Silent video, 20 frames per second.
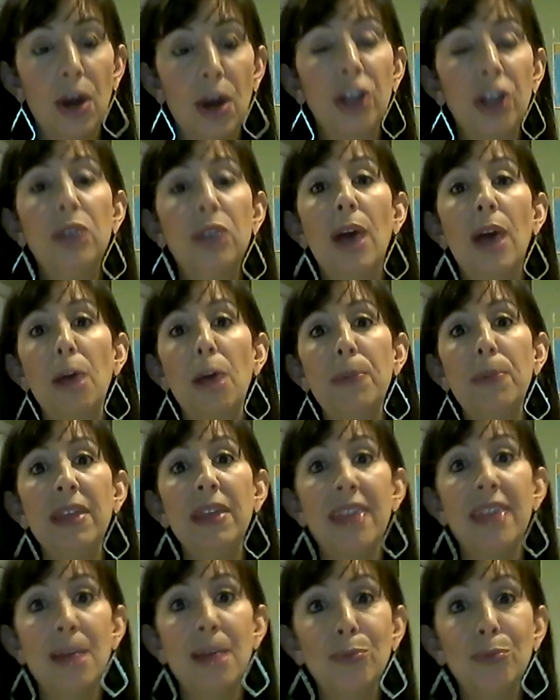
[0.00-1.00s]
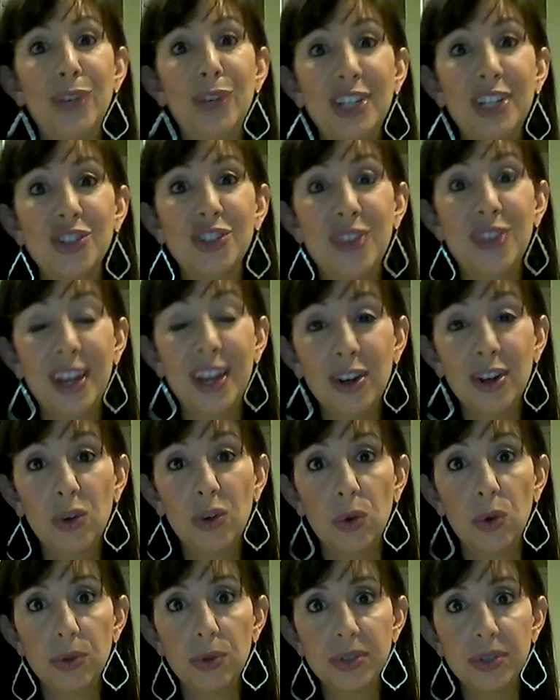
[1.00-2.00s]
Are you helping them reach their
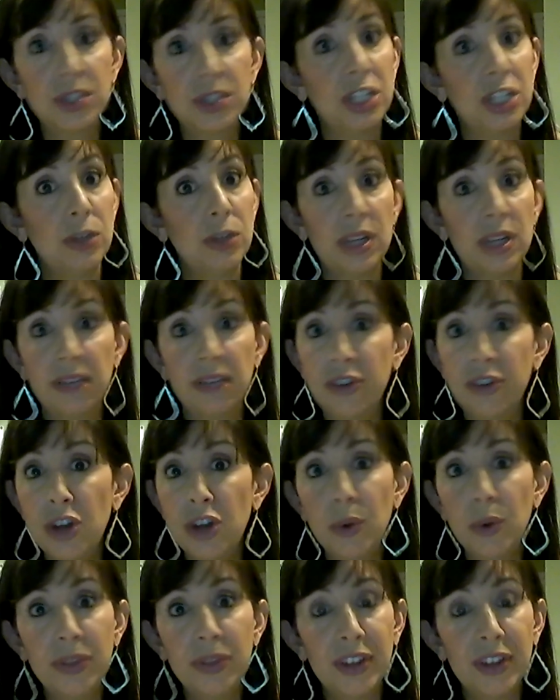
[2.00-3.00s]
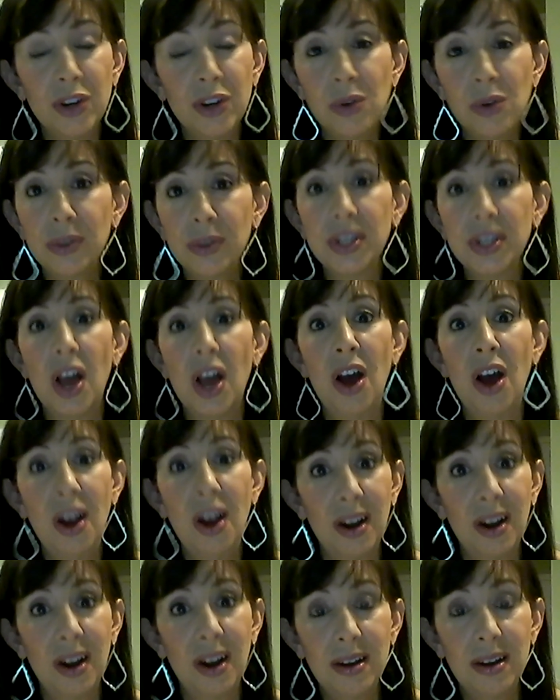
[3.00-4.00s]
goals? Do you even know what their goals
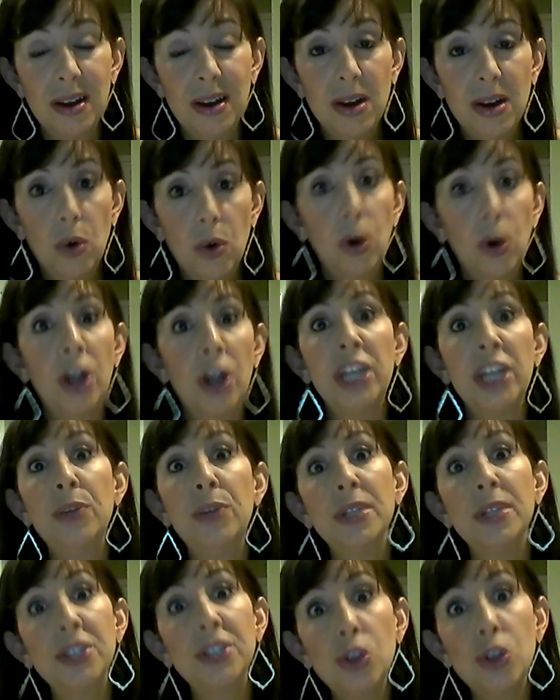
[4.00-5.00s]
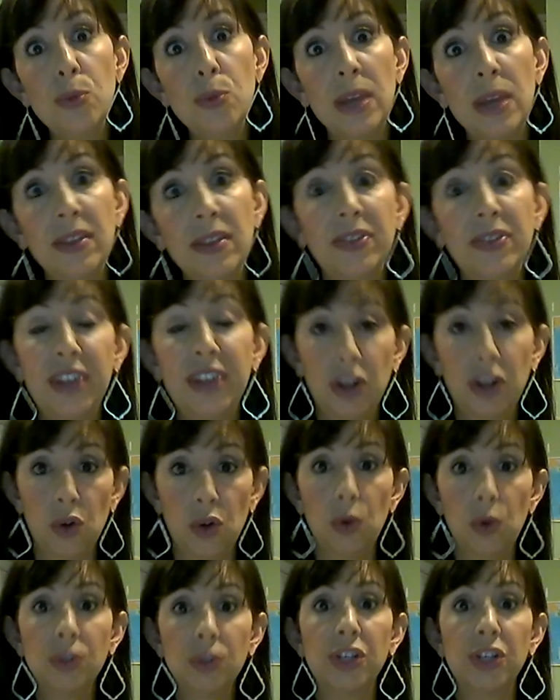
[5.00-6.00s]
are? Or are you assuming that their
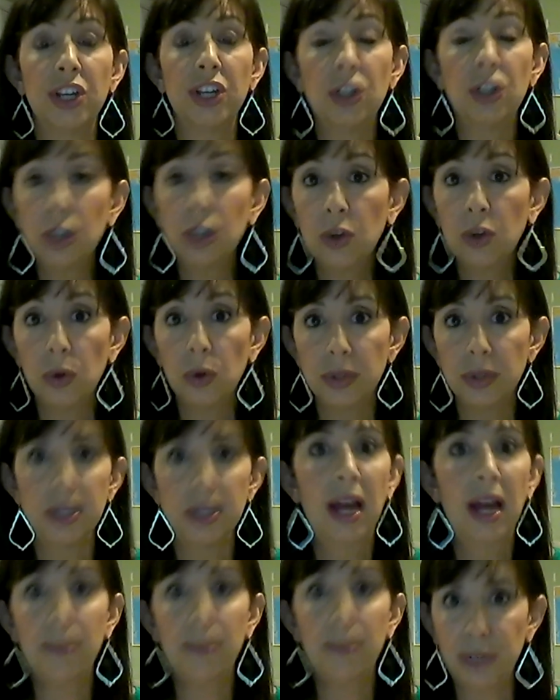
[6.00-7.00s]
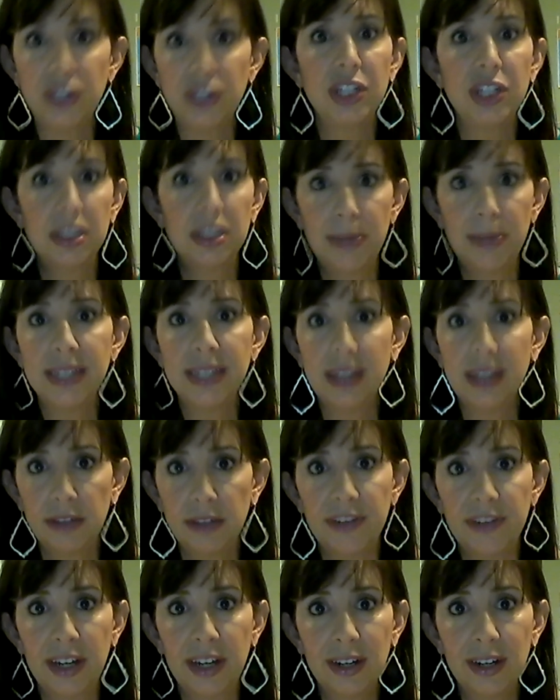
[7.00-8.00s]
goals are your goals? I'm preaching to myself
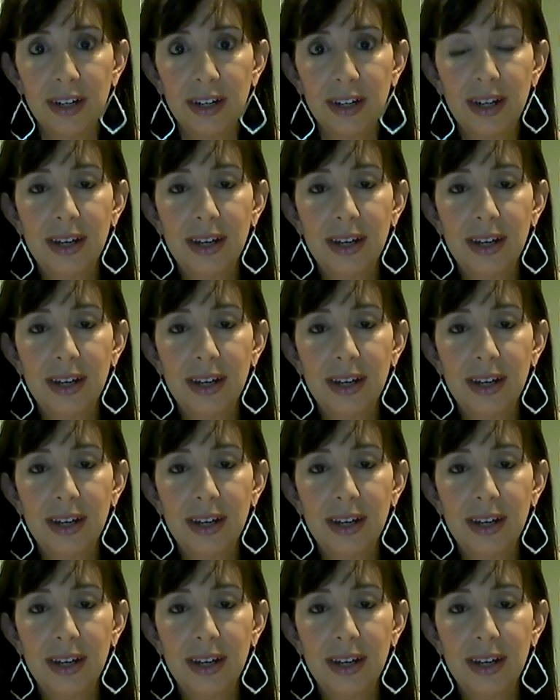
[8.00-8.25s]
here.